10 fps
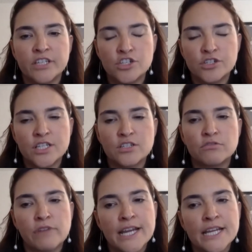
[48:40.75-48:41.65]
interests
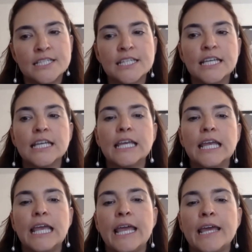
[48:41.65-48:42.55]
or rights.
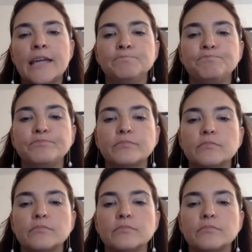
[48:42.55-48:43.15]
And